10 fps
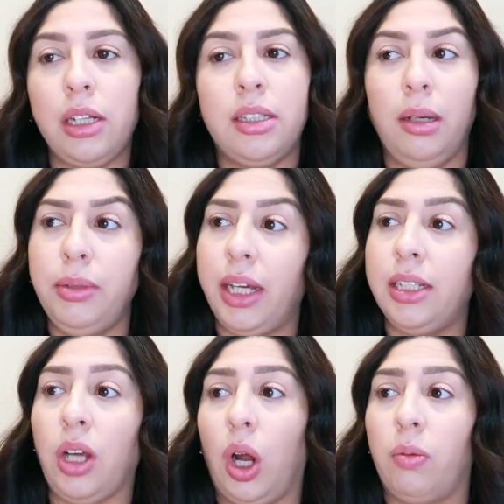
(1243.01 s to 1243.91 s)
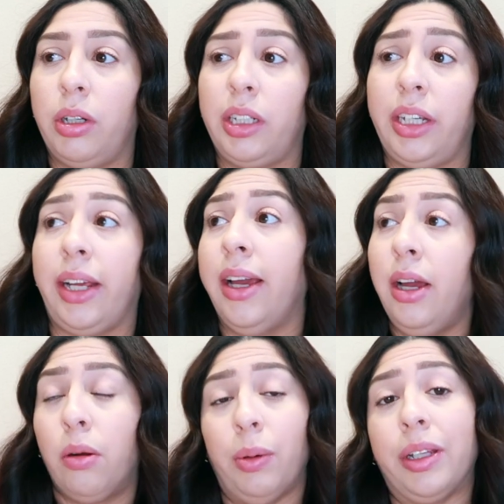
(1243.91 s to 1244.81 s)
some days are really,
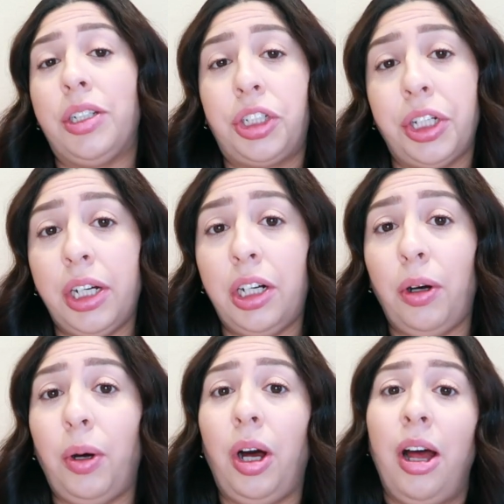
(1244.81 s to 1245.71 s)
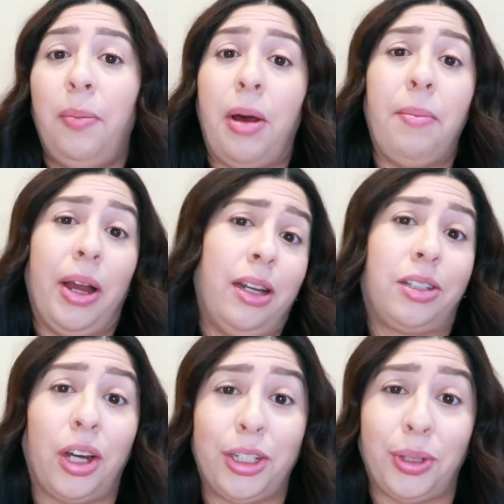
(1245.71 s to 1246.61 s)
really chill I might
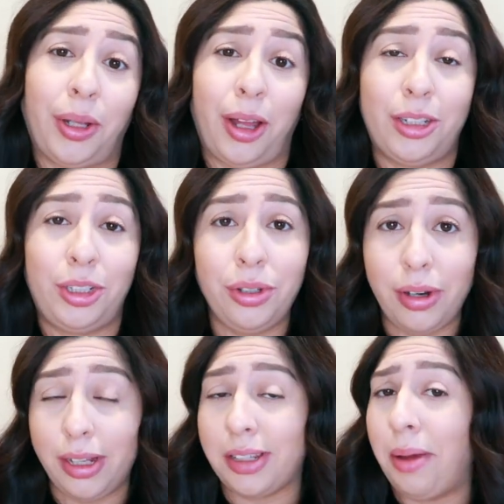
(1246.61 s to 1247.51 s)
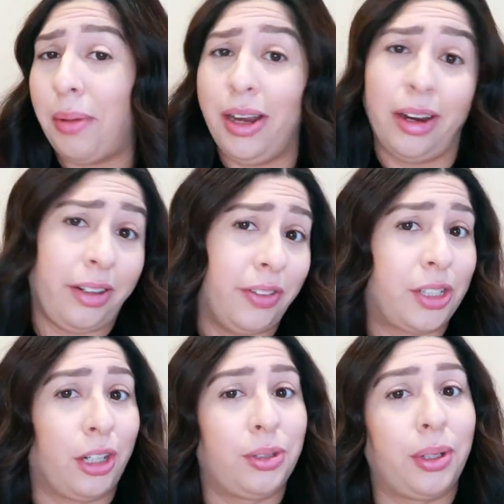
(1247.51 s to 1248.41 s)
not talk to a lot of students. I might not even
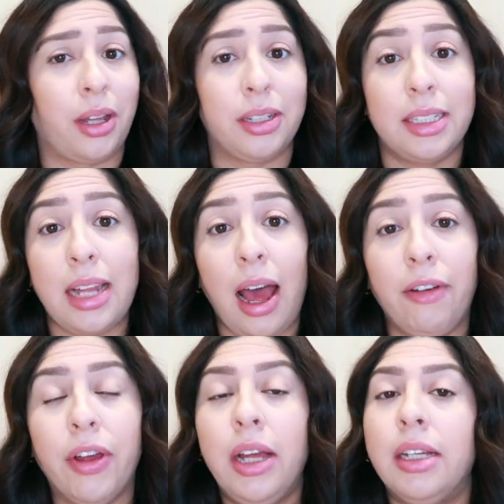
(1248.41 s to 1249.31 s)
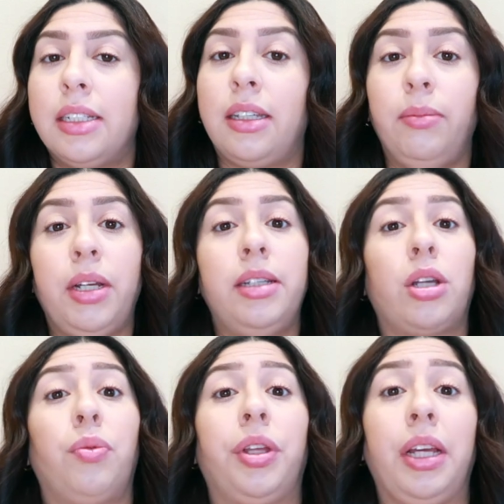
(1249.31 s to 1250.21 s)
talk to a lot of staff. Some days
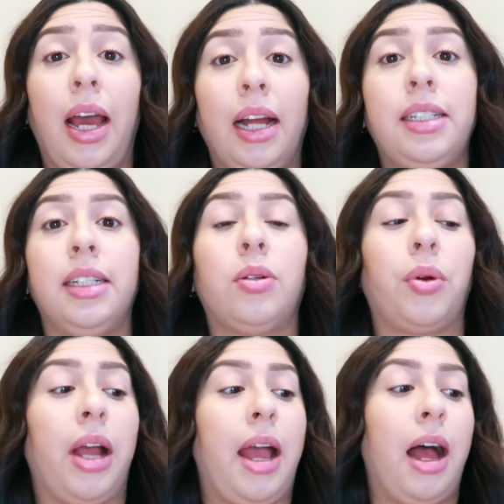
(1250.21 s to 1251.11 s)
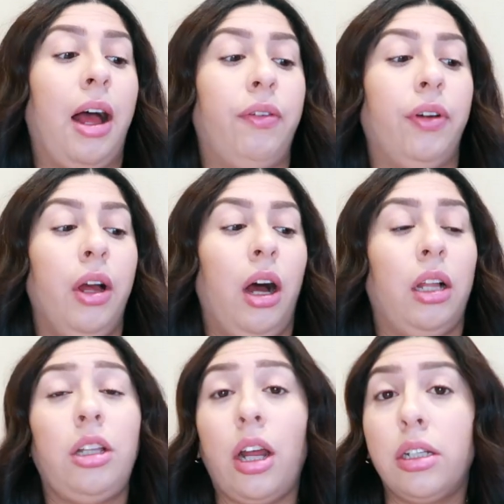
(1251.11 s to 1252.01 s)
are really hectic where I have
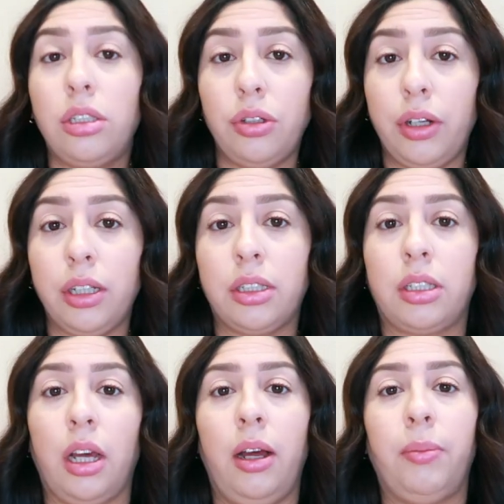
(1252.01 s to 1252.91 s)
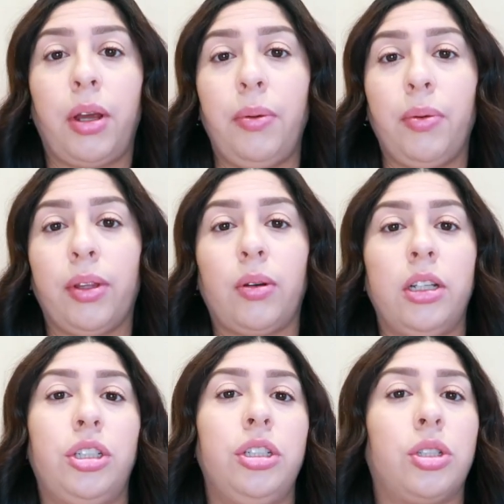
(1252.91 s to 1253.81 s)
a lot of students um, coming with
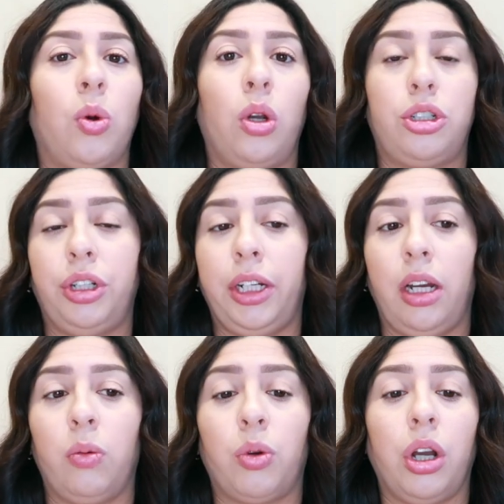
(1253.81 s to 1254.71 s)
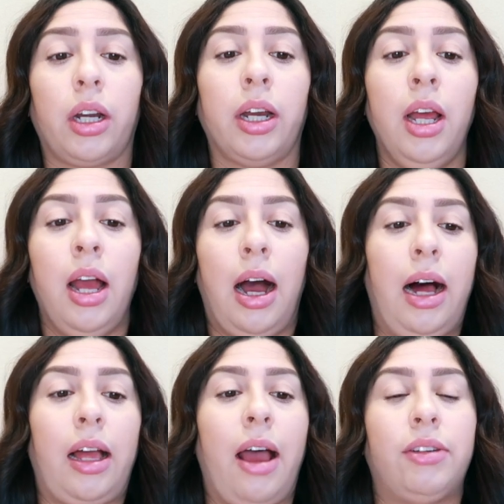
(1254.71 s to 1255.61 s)
questions or turning in work.
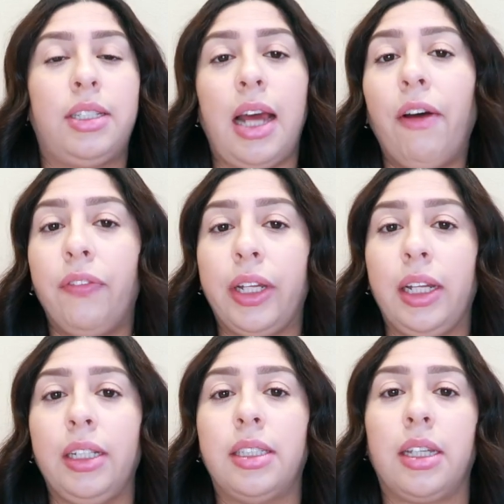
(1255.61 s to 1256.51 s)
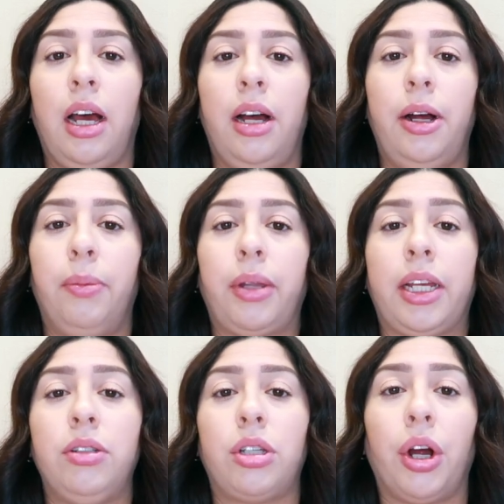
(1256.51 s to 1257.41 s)
I'll have staff meetings. Um,
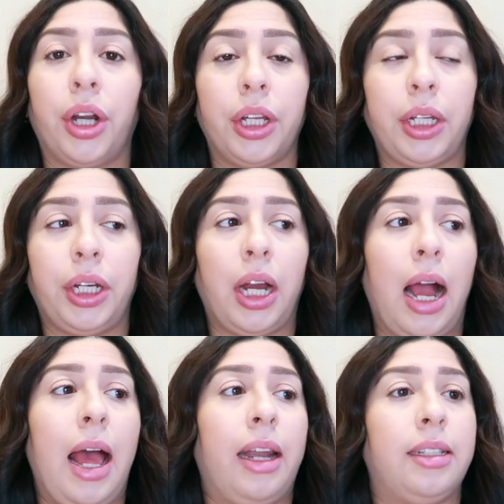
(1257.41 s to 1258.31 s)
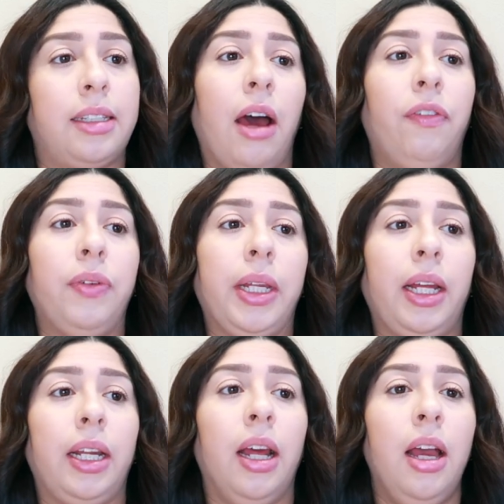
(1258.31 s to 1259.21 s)
like you saw earlier, I had a staff
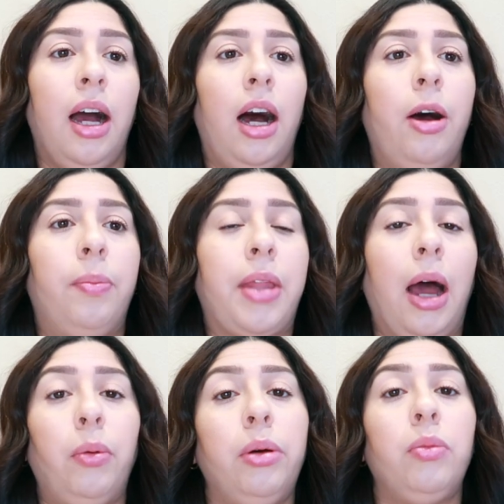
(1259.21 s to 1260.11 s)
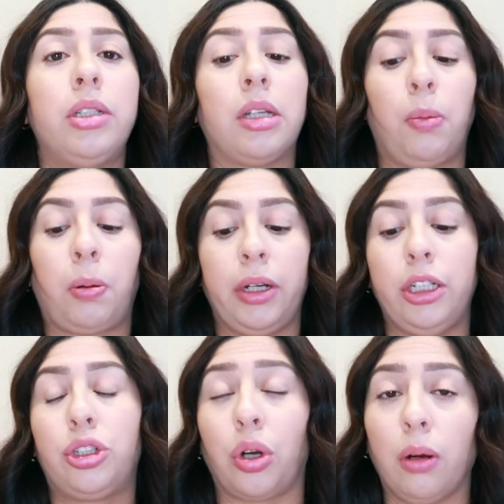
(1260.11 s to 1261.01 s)
meeting. Um, that one was a
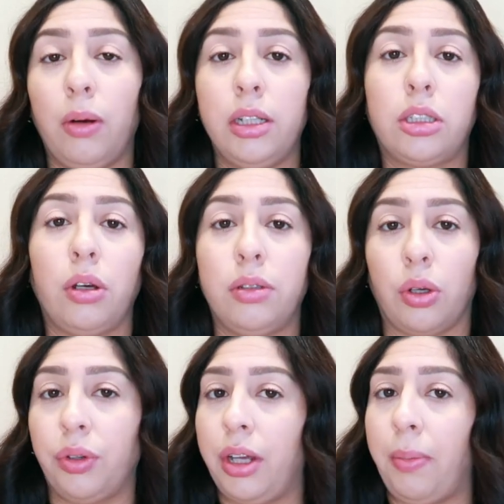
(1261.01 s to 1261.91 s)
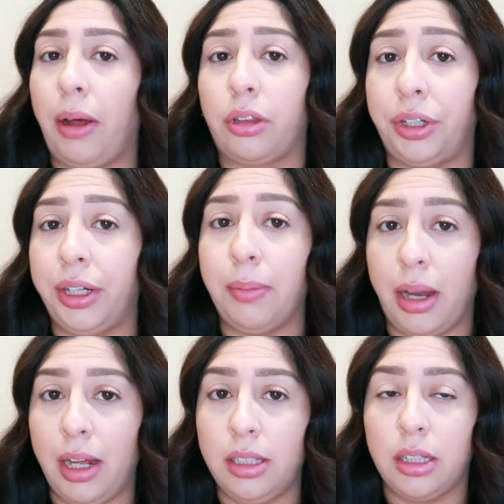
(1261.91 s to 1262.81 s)
pretty short one, so it was only about 30
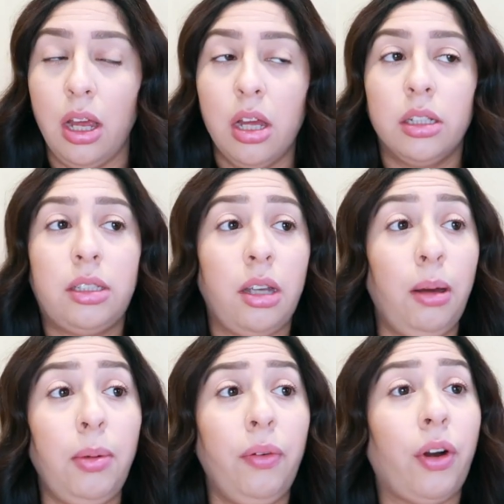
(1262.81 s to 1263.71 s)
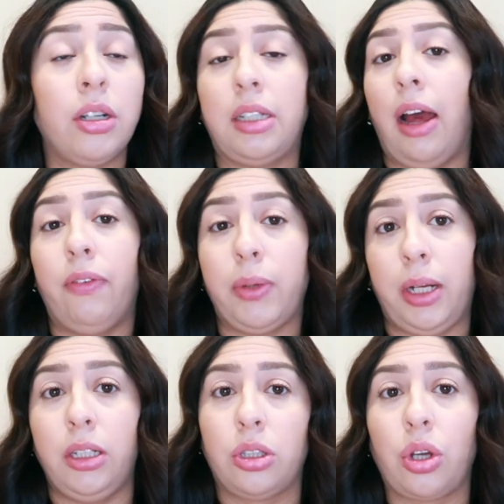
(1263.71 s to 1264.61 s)
minutes. Some of our staff
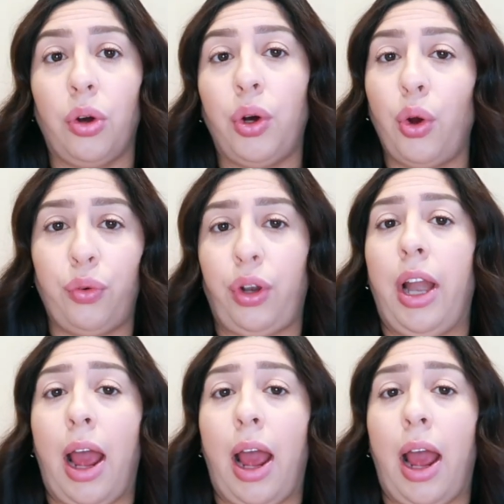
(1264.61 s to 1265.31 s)
meetings go over